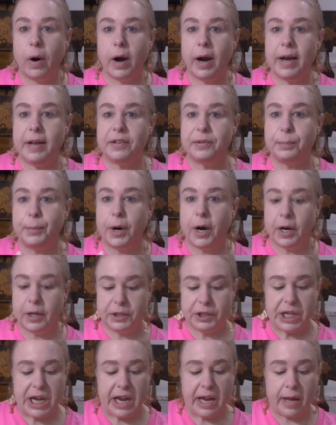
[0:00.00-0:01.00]
is Marc
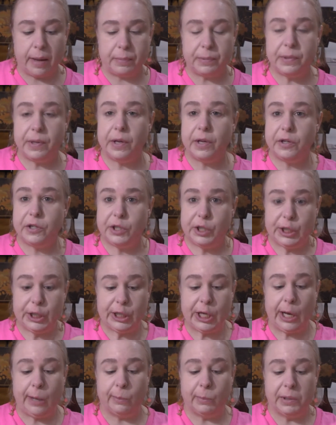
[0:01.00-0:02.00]
Jacobs
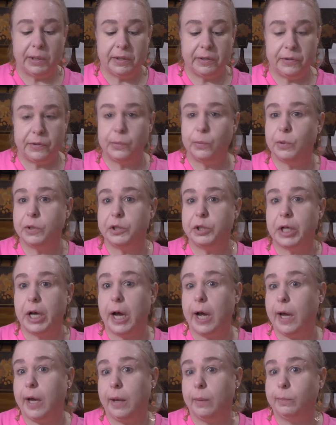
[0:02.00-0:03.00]
Shameless, which
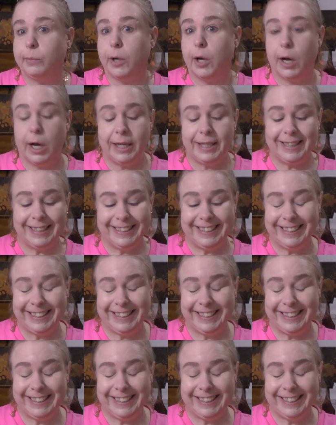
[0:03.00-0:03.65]
I am not.